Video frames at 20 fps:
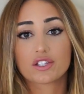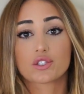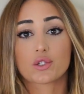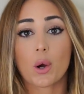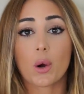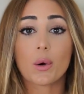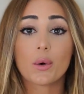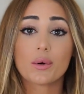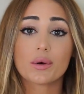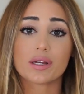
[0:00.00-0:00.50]

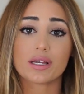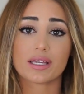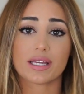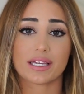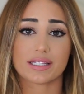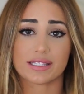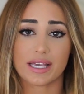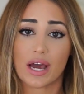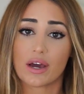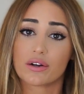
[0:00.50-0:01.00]
Don't
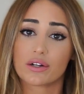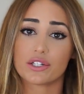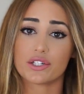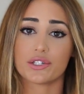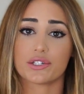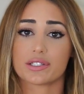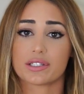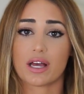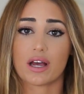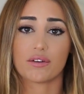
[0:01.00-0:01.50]
get down on
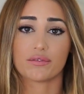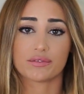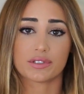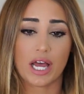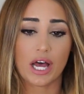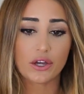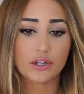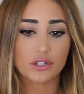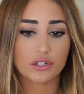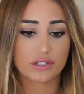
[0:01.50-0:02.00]
yourself.
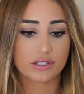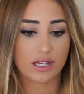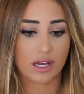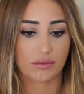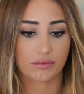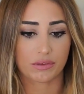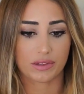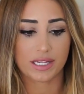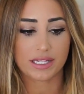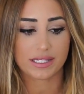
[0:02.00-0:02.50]
Tell
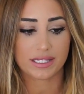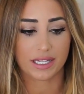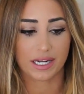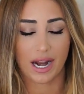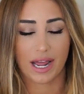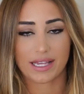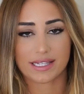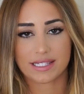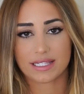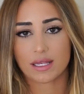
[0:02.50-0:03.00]
yourself, listen,
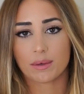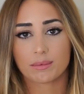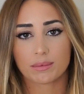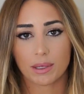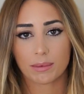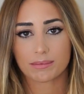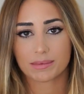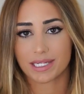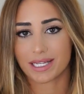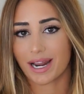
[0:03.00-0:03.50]
I slipped
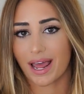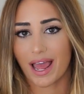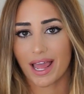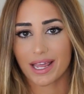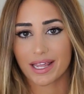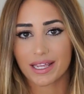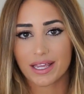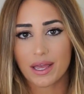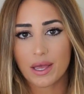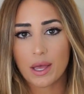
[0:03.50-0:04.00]
up
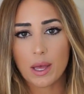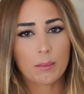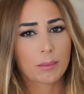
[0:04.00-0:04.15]
today,